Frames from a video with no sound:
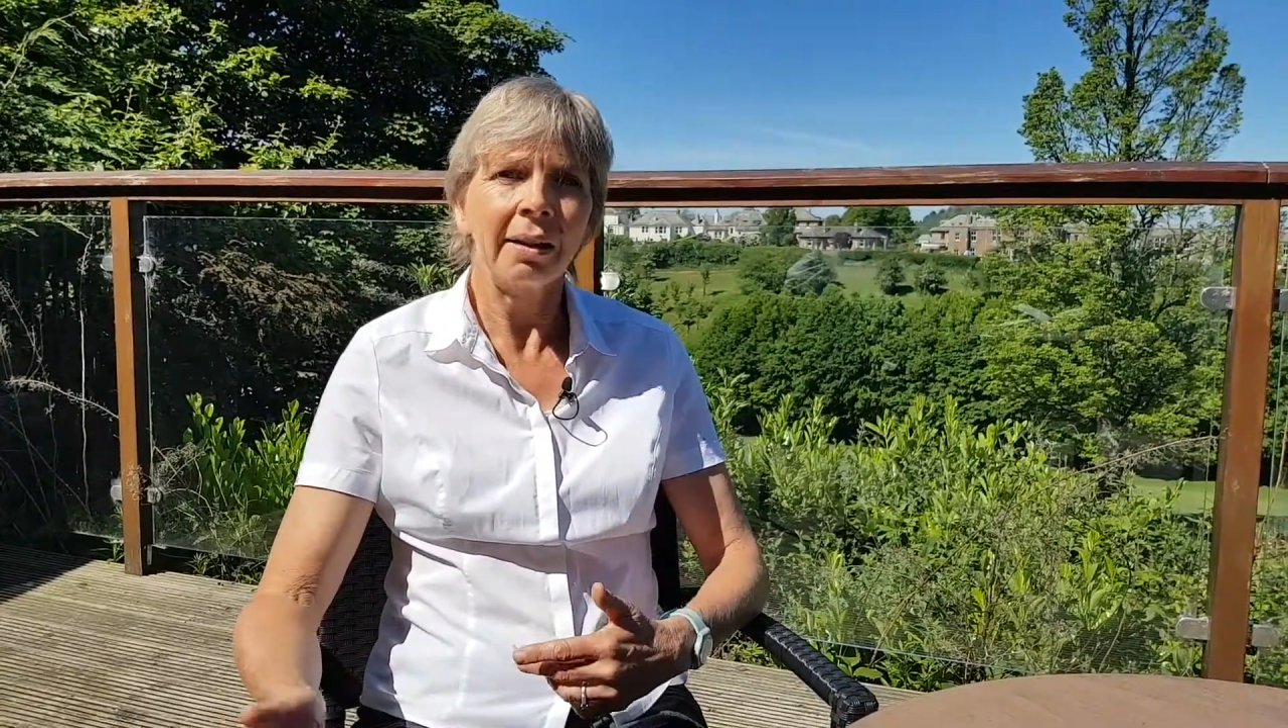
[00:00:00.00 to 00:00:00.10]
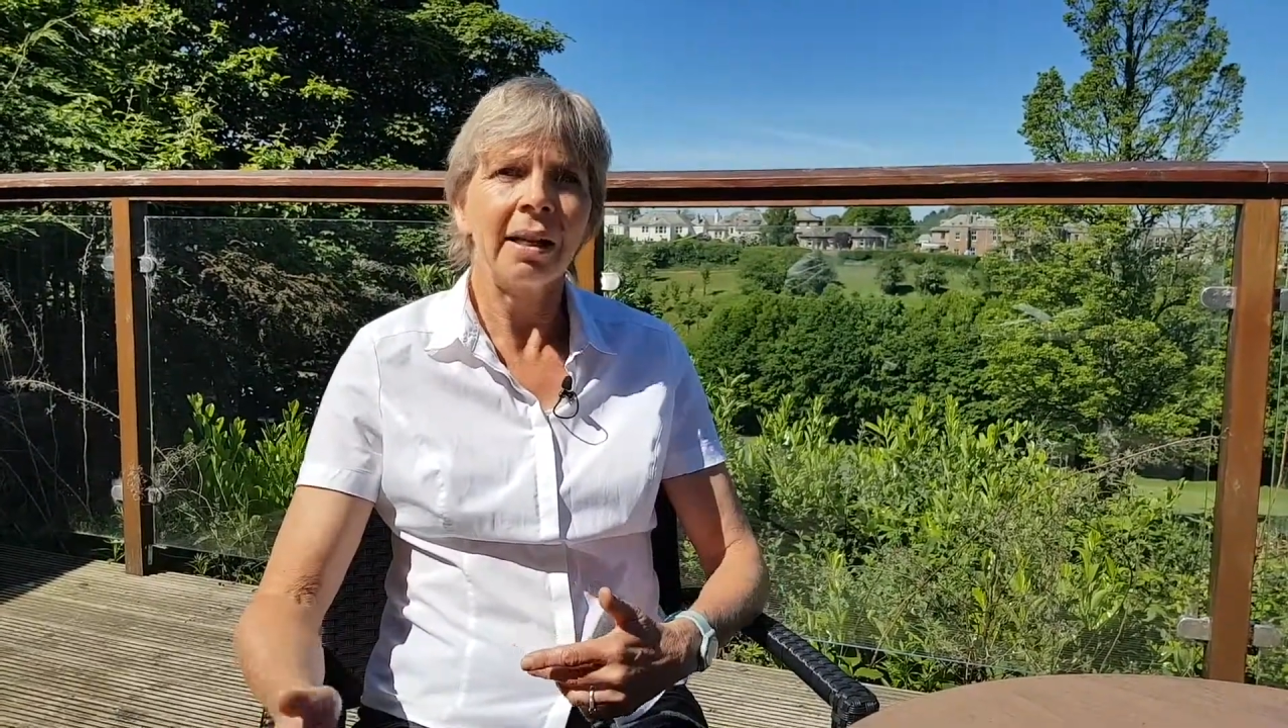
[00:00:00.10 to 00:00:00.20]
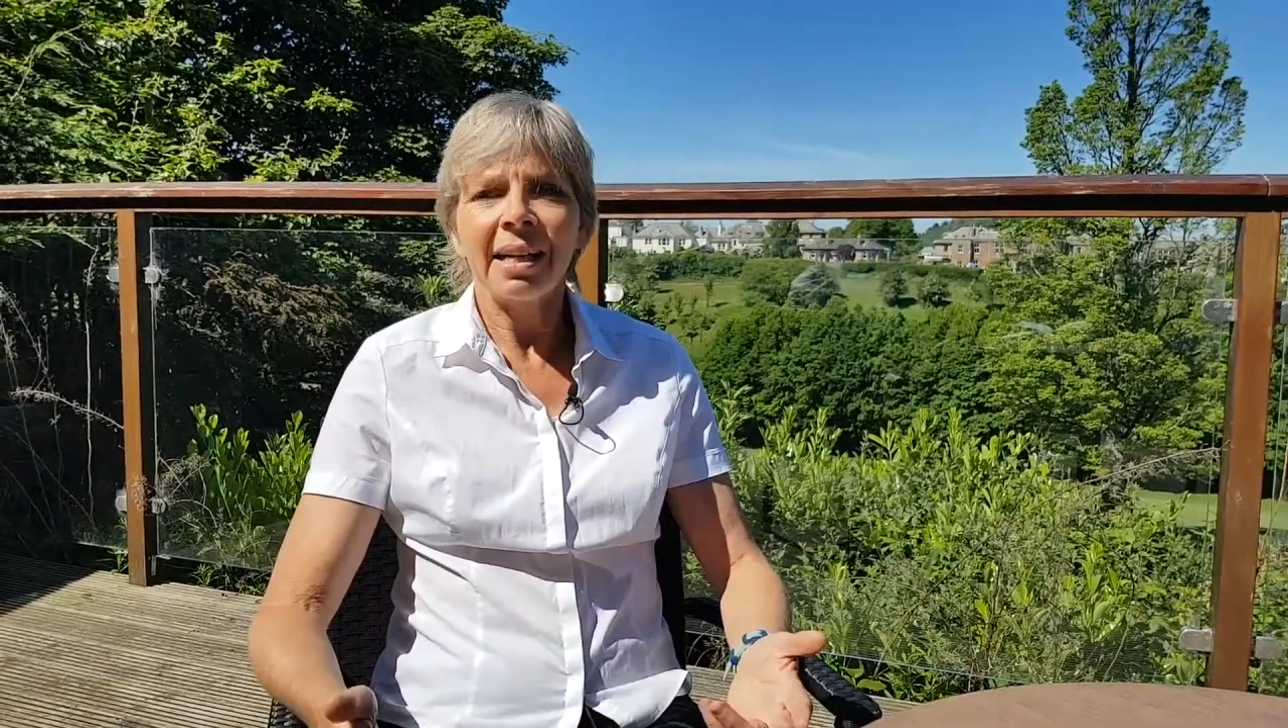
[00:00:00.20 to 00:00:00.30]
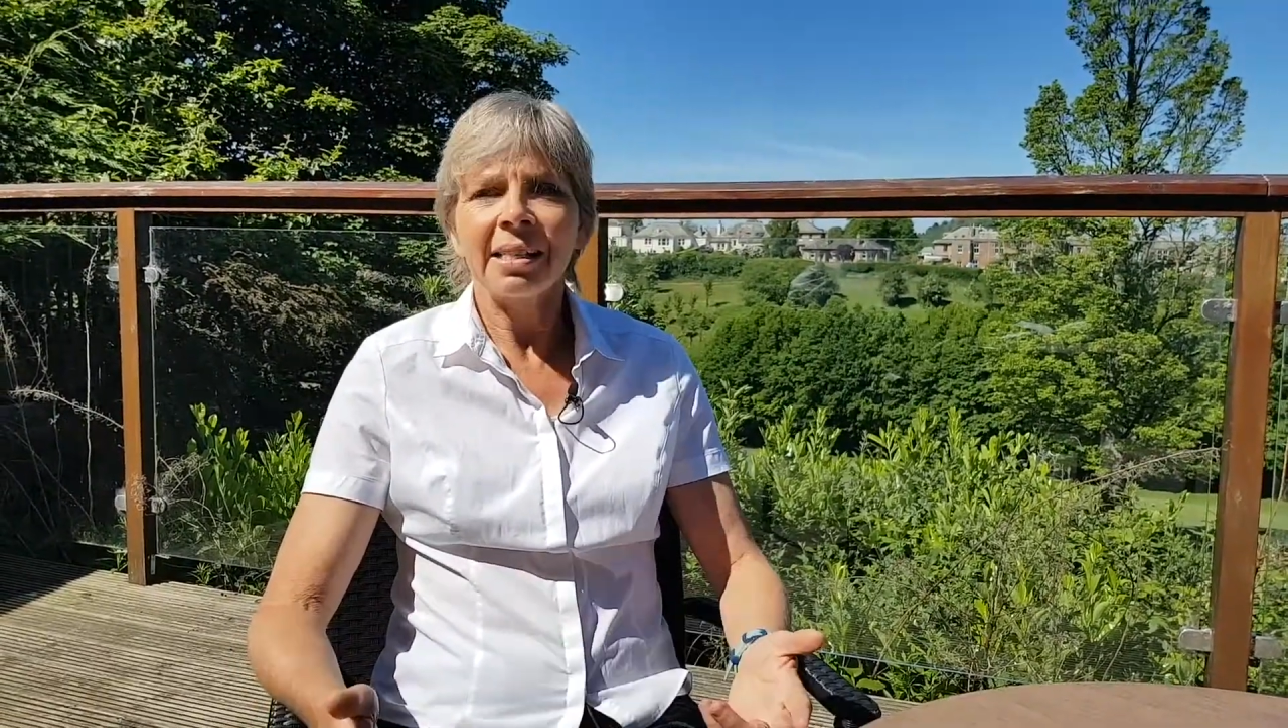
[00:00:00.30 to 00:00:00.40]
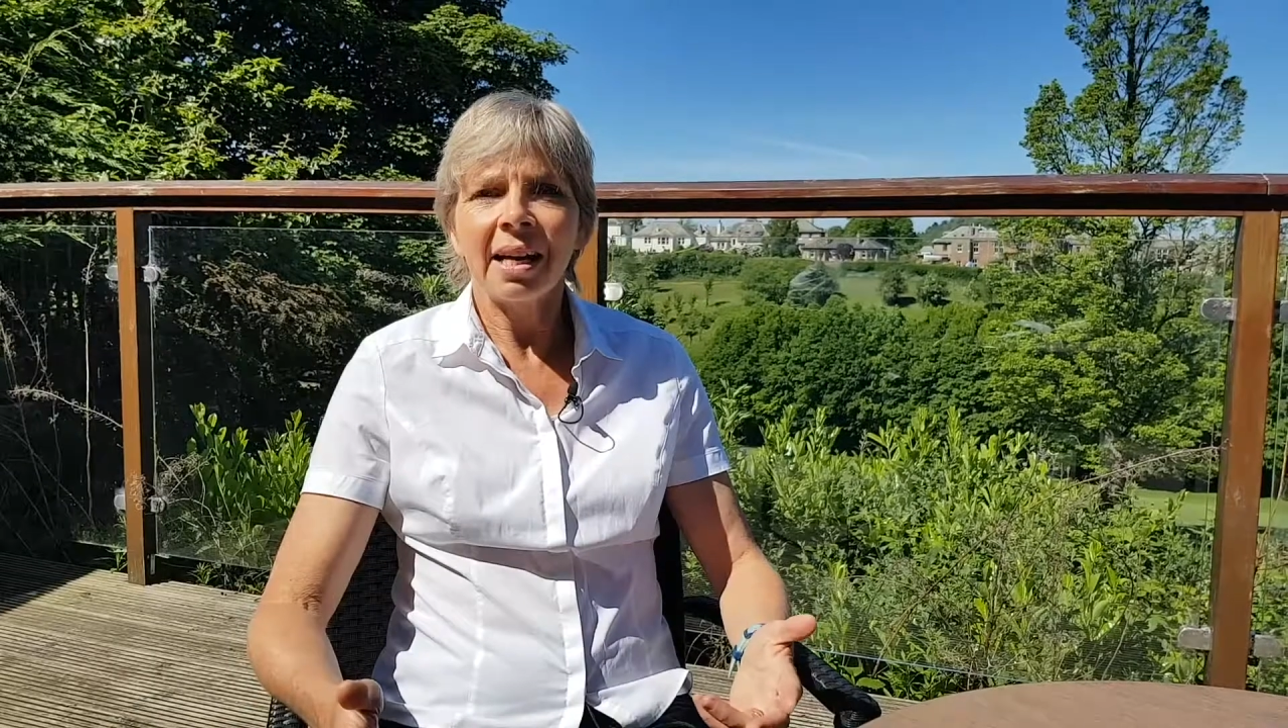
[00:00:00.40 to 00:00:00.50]

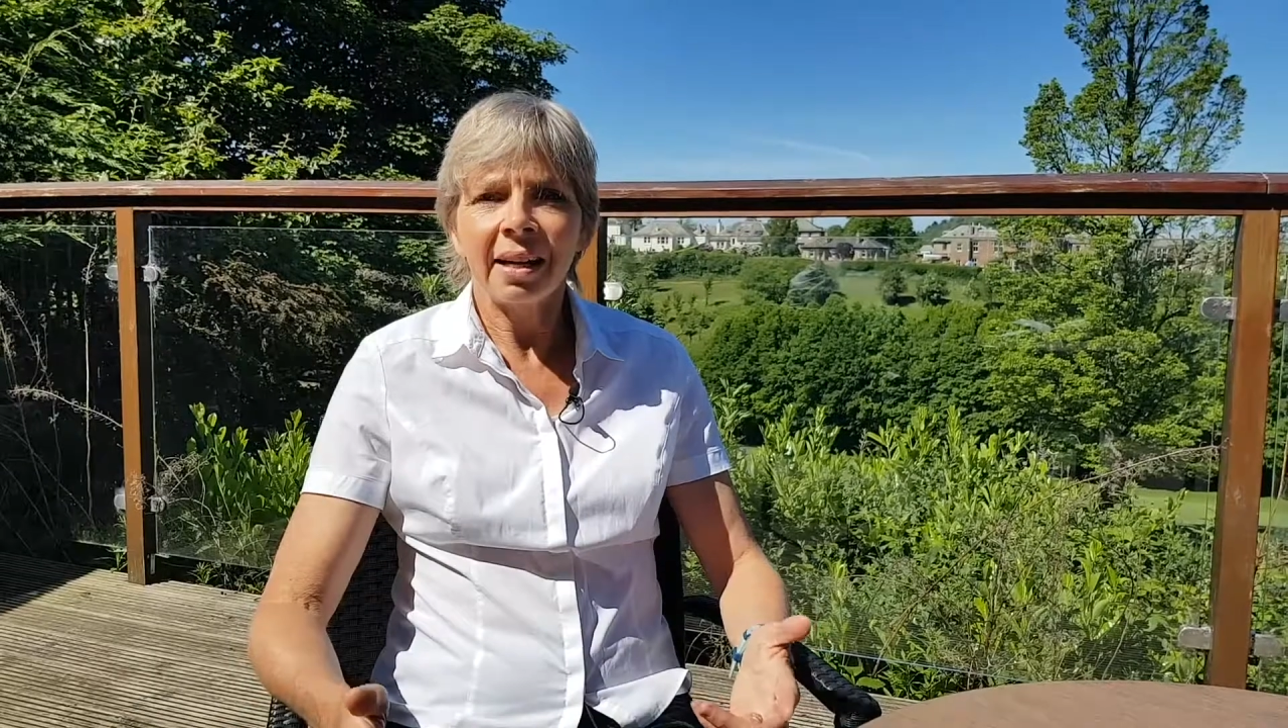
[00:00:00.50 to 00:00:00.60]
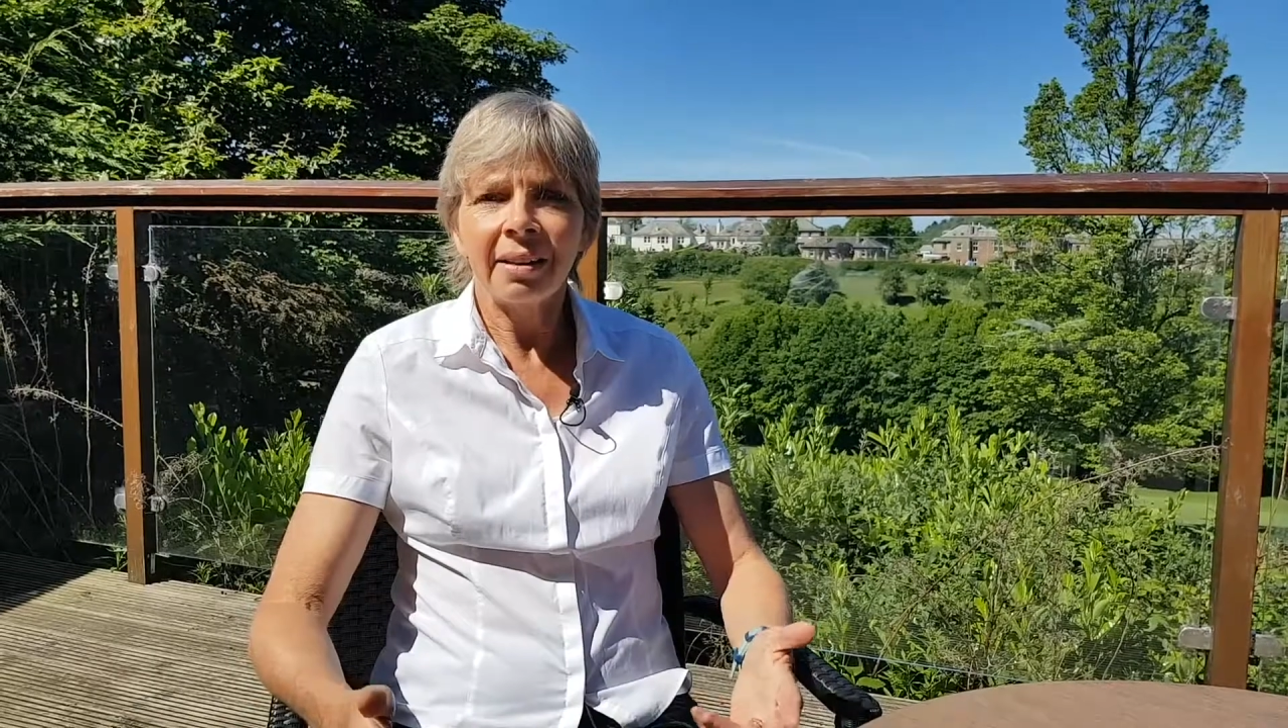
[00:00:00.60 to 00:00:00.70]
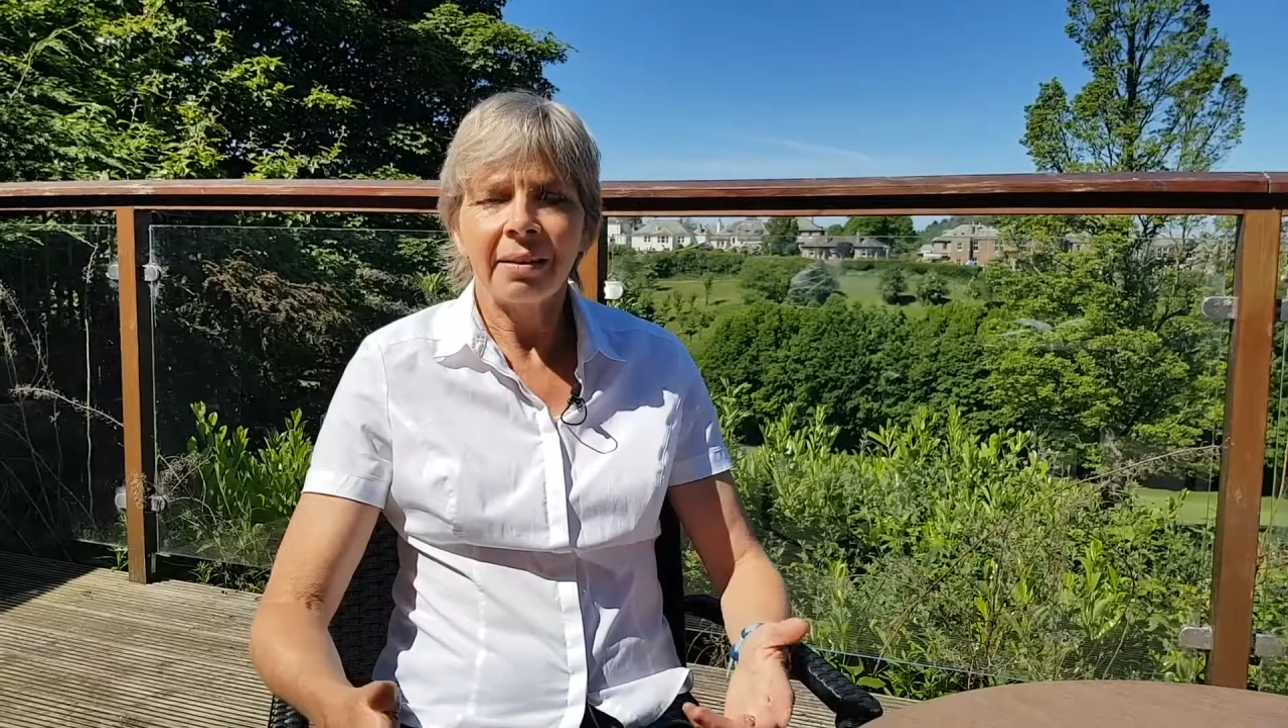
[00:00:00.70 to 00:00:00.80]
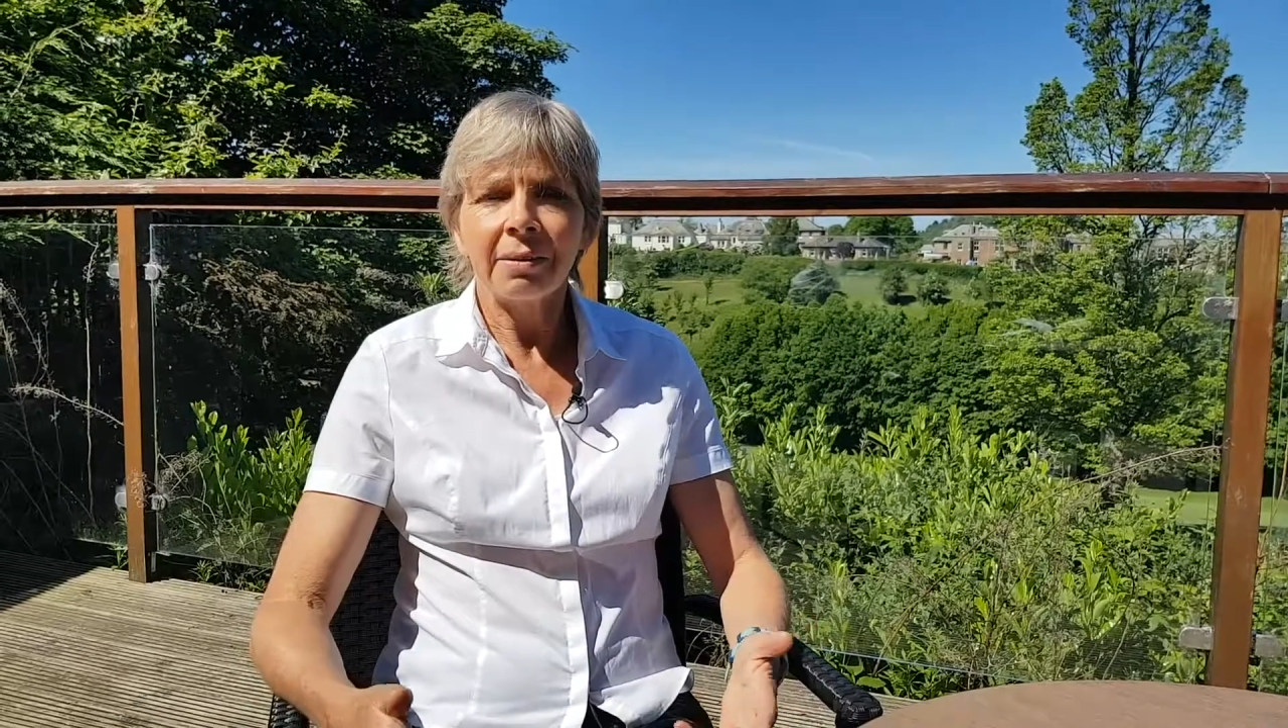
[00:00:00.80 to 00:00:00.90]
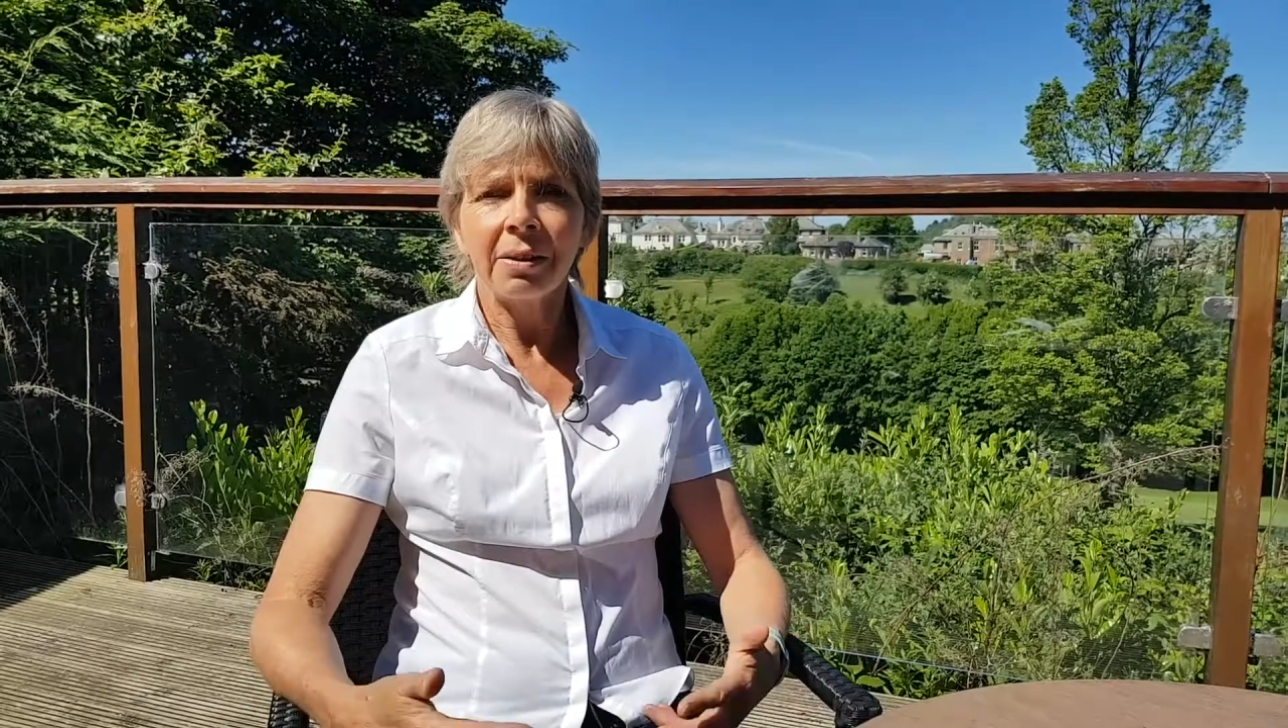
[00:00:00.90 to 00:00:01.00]
and other